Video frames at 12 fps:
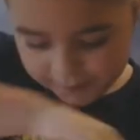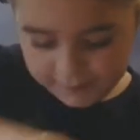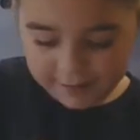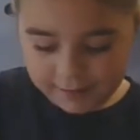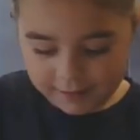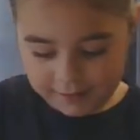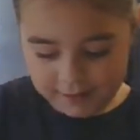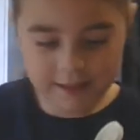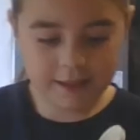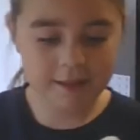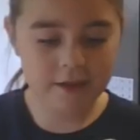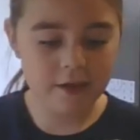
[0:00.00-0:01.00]
Put the
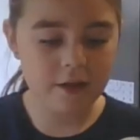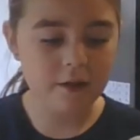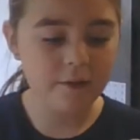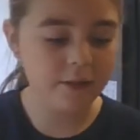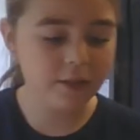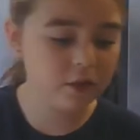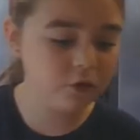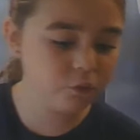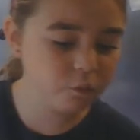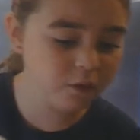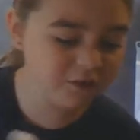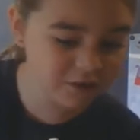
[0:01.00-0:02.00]

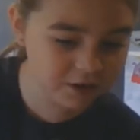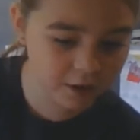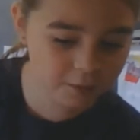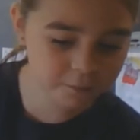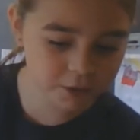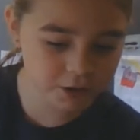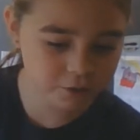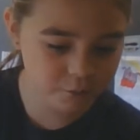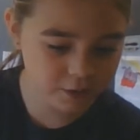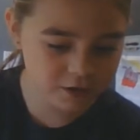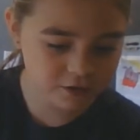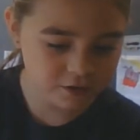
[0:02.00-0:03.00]
little washing up
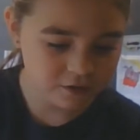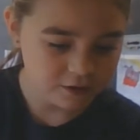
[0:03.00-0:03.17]
liquid